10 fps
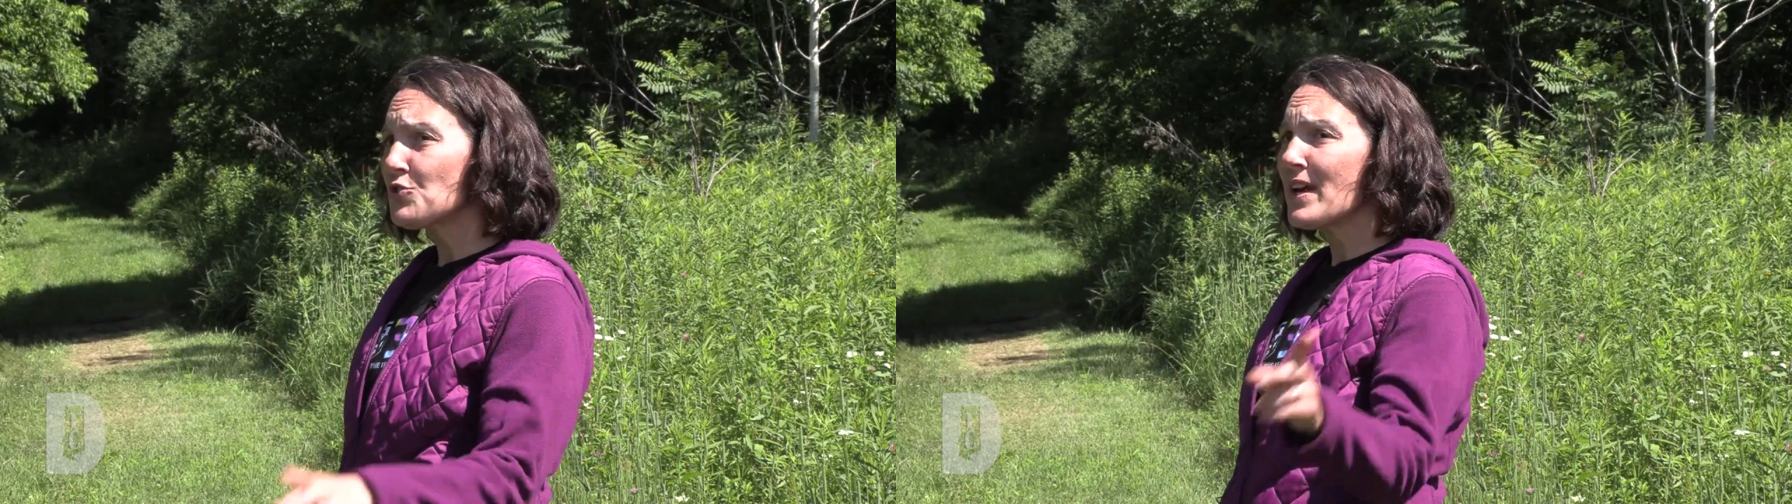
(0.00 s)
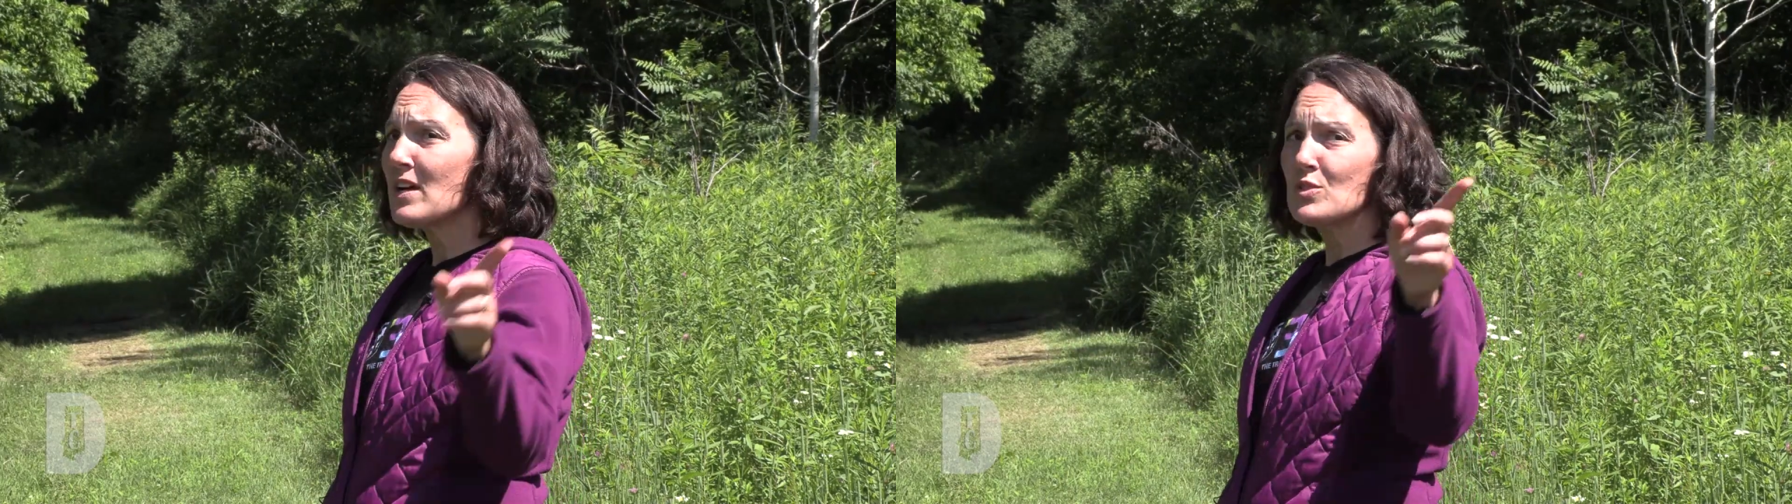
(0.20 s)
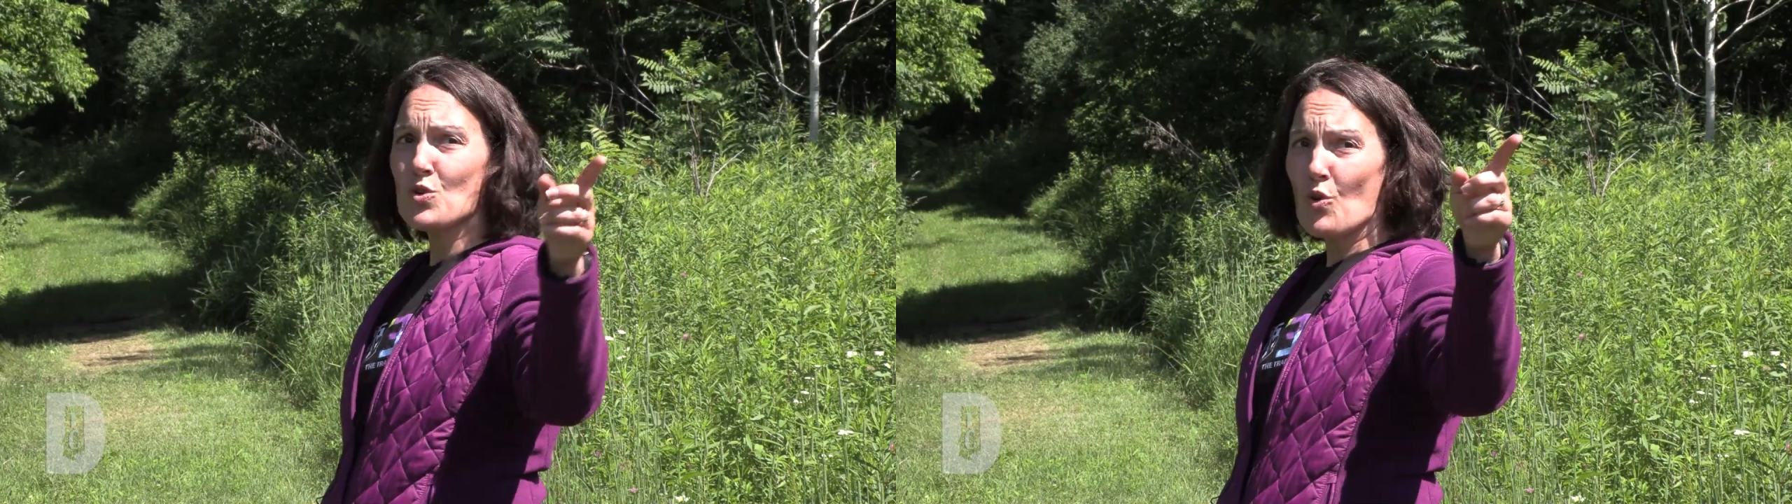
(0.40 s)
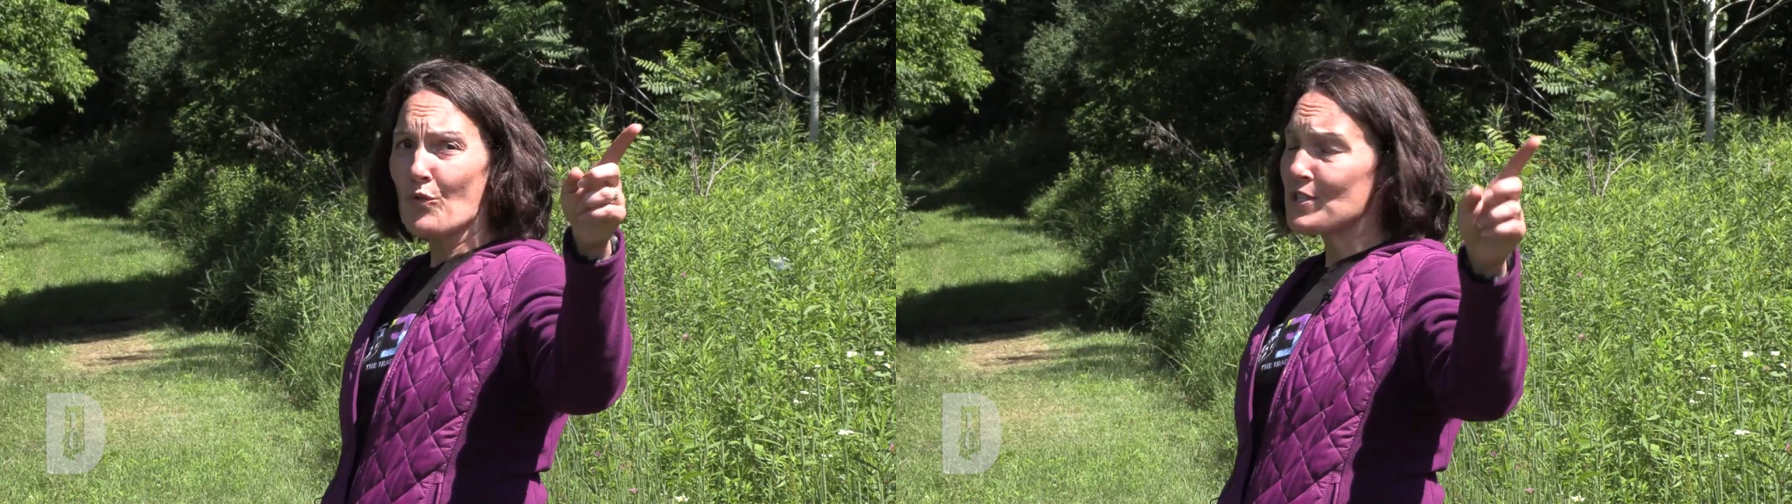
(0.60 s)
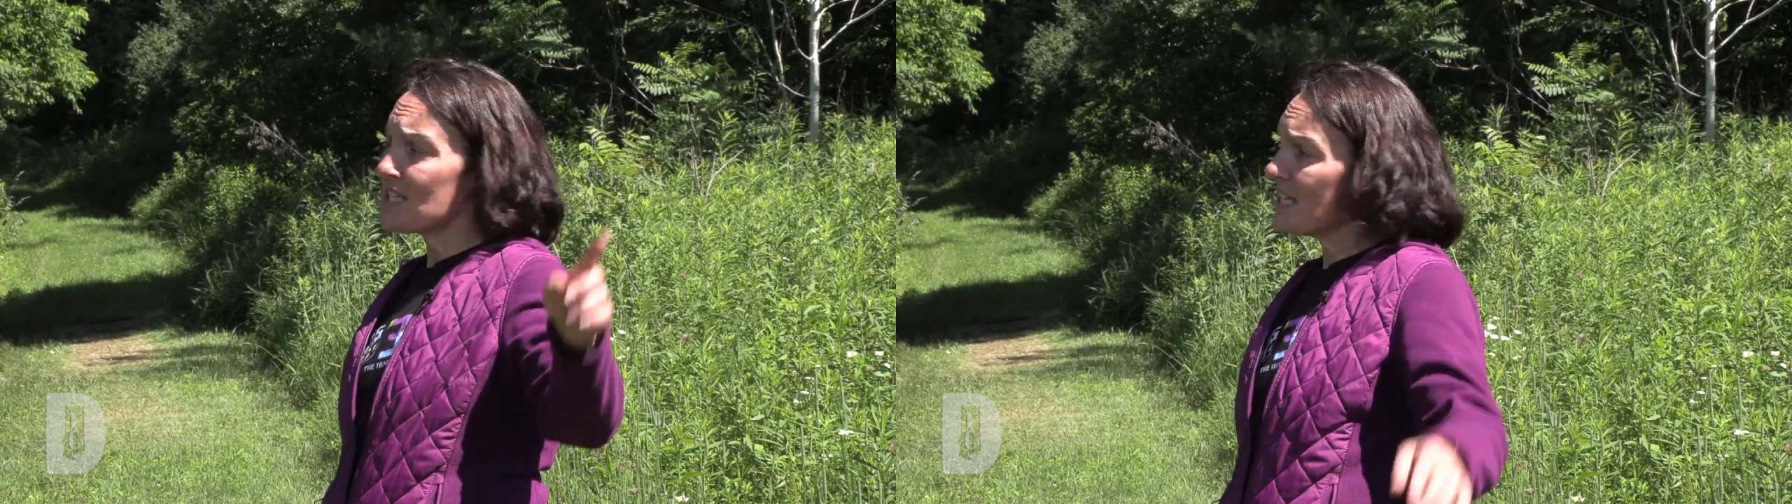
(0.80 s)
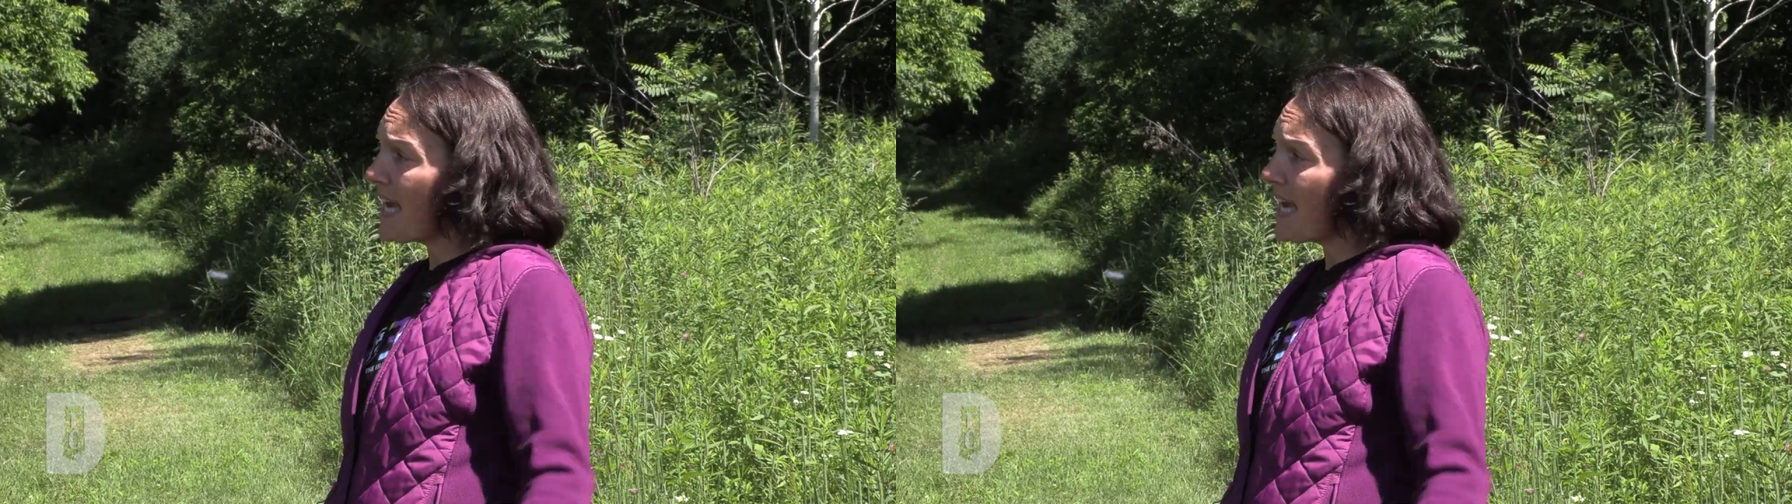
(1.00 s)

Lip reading: trails or over to the